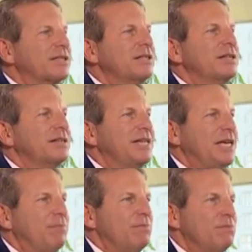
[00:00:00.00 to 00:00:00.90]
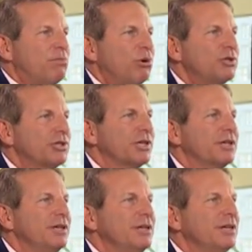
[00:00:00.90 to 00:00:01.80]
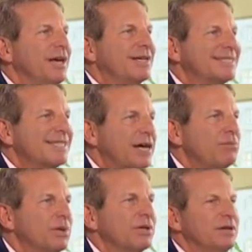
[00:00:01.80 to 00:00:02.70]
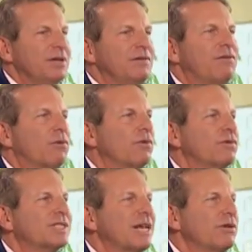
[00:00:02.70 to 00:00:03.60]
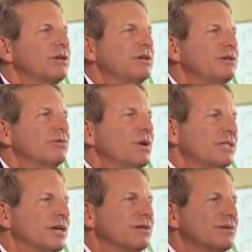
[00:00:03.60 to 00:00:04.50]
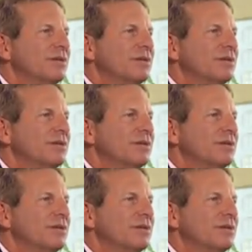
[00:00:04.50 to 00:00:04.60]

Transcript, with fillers: going to keep pushing excitement for selling retail.